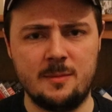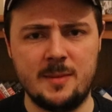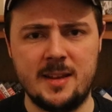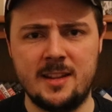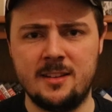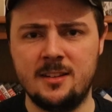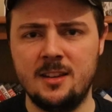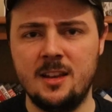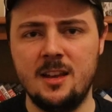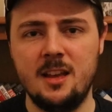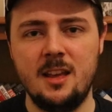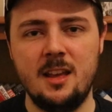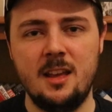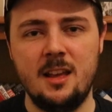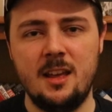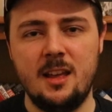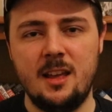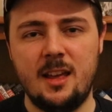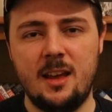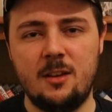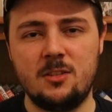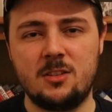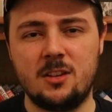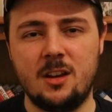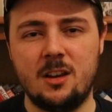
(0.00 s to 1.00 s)
and
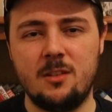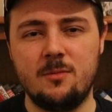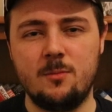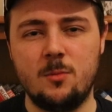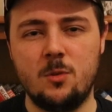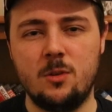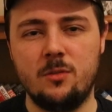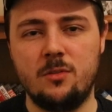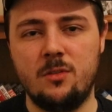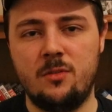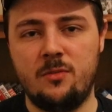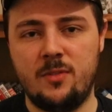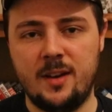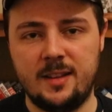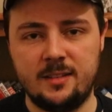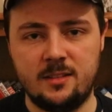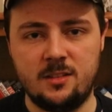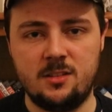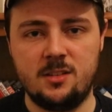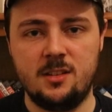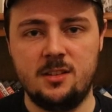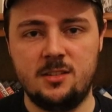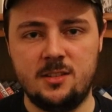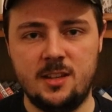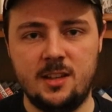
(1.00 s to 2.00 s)
that's kind of more of a
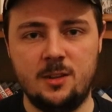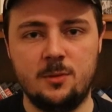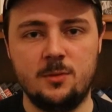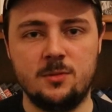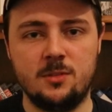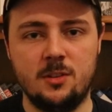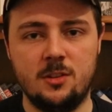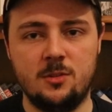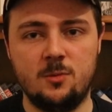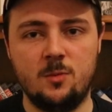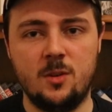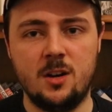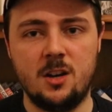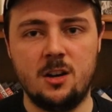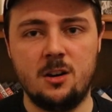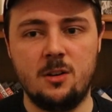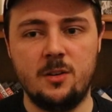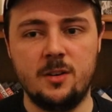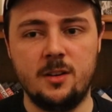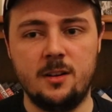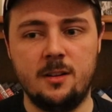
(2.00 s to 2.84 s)
fantasy sequence as well.